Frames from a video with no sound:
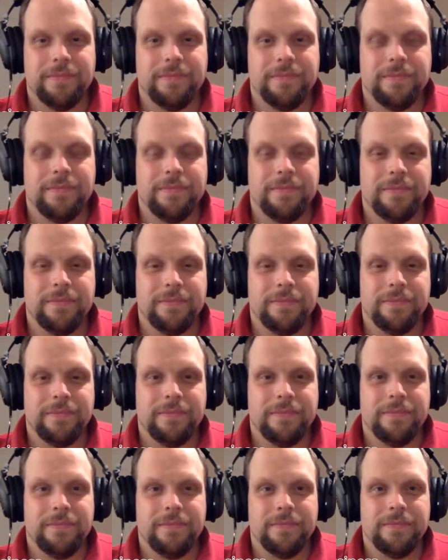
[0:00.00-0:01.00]

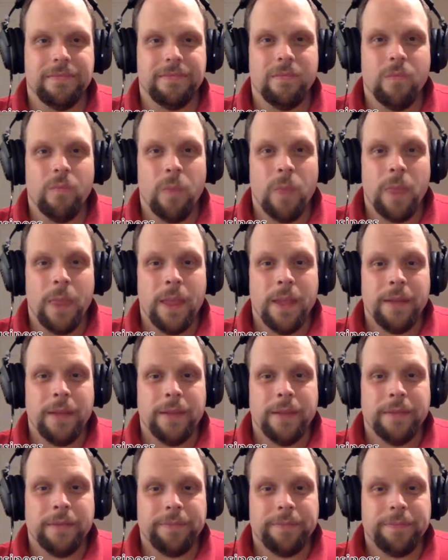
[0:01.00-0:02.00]

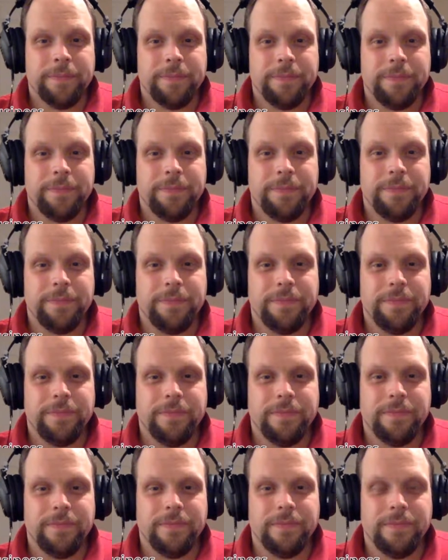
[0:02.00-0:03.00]

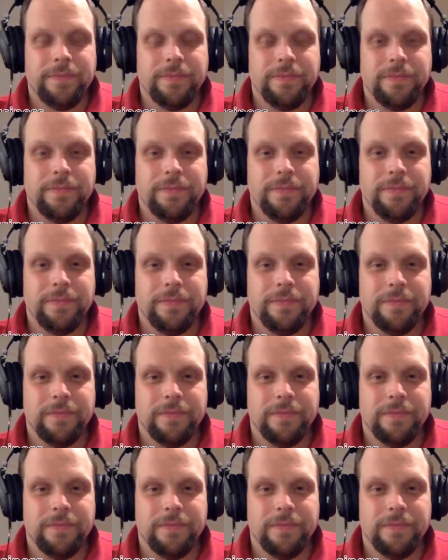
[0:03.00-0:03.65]
This person isn't speaking.